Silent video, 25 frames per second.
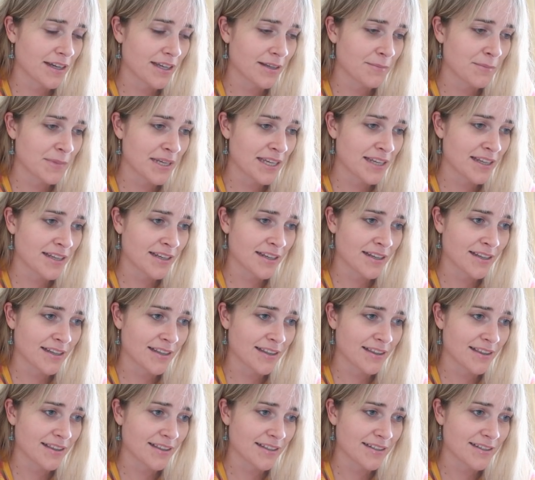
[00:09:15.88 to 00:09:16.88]
I
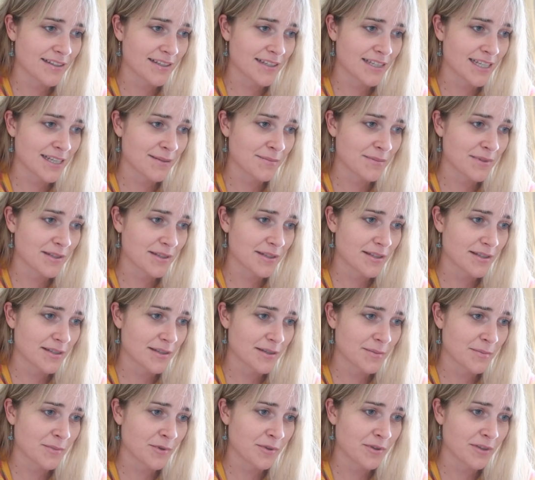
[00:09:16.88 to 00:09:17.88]
mean, that seems
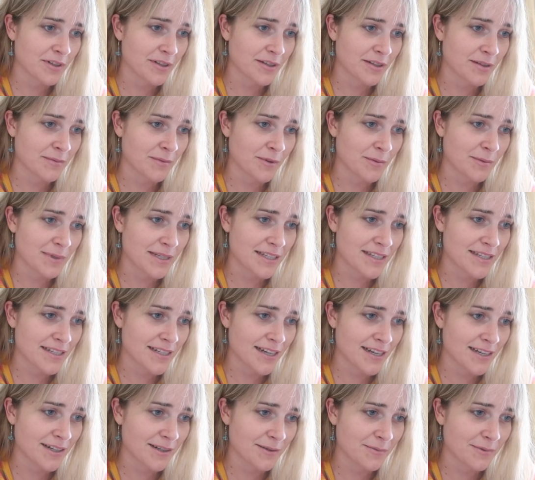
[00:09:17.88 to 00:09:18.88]
smaller than what we
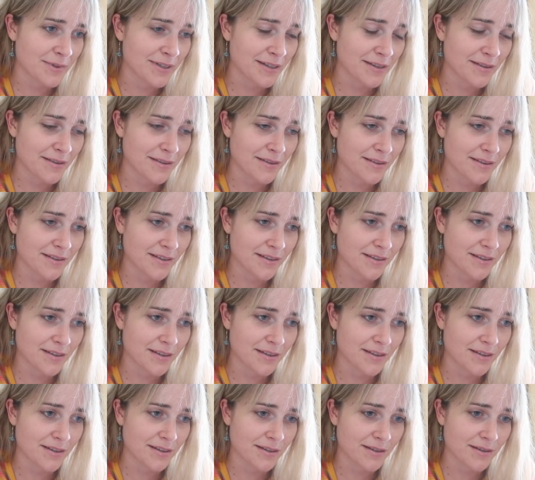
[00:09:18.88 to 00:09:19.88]
started with.
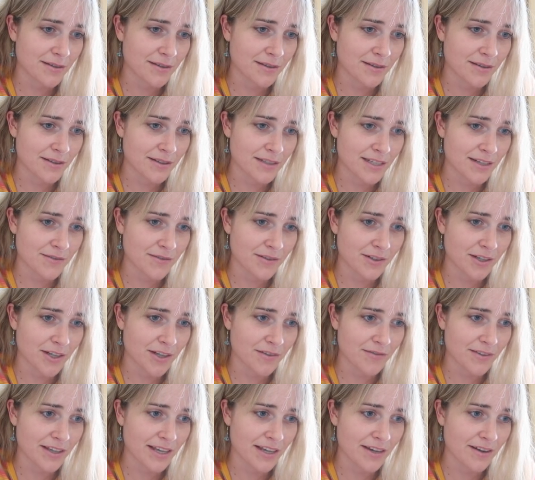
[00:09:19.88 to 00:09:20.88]
Let's have a look
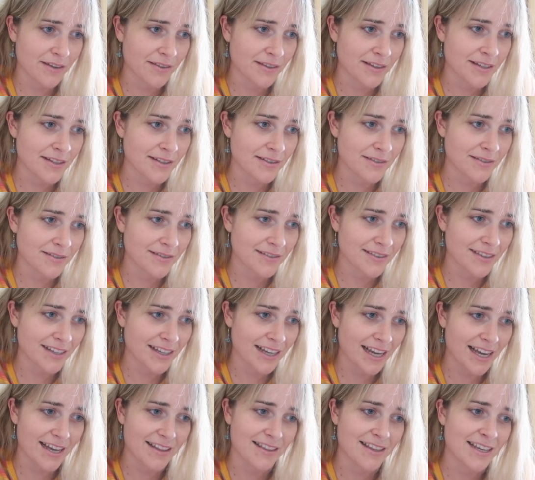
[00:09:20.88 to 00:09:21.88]
over here.
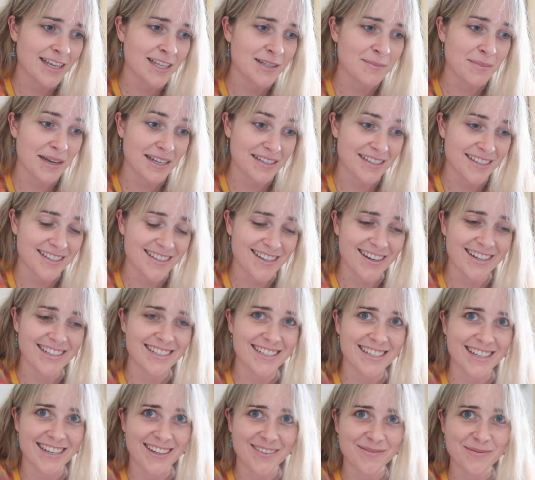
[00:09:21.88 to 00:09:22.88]
Okay, these masses
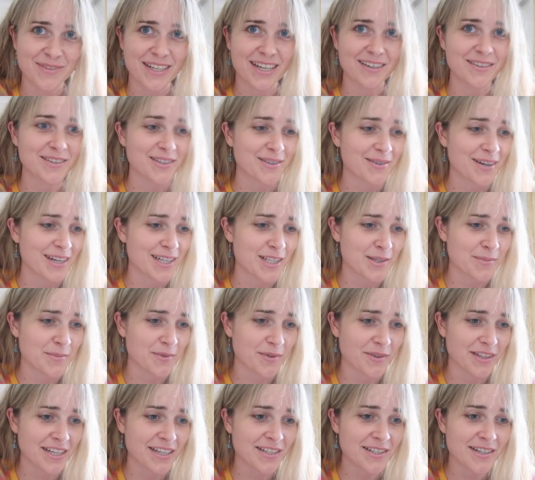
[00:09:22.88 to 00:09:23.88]
actually come down to quite
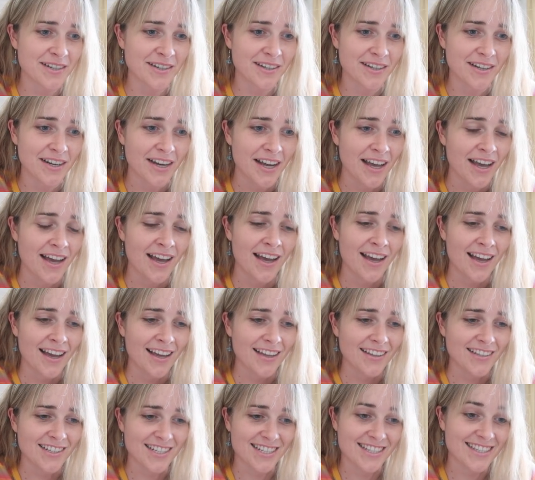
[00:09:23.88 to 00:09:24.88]
small. These are
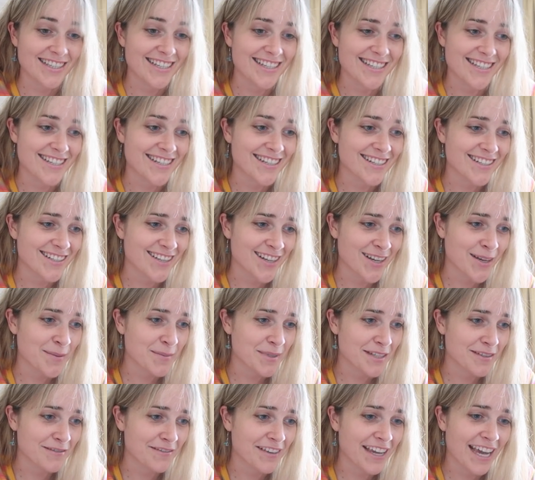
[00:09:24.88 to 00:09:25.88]
just listed in
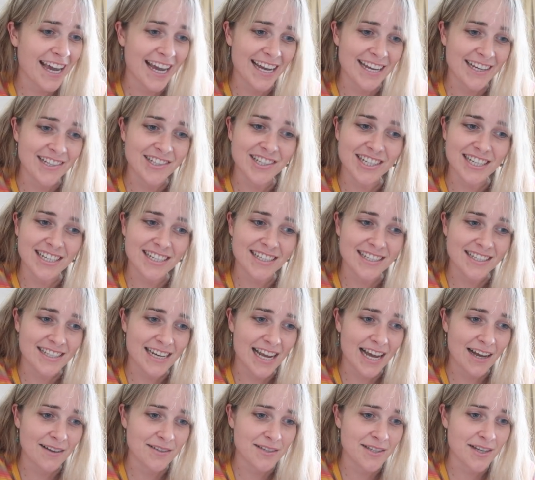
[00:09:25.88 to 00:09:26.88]
terms of kgs
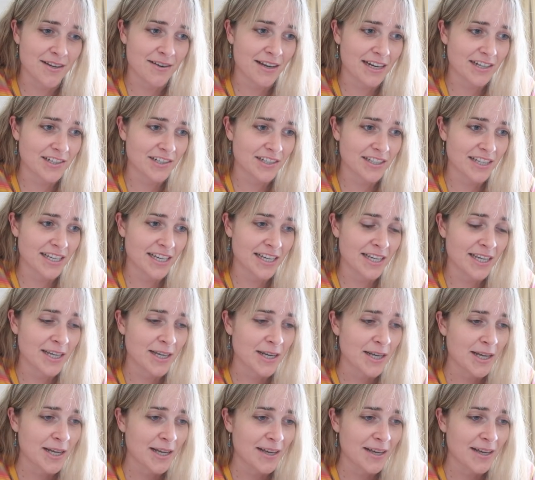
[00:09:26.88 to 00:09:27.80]
now, so actually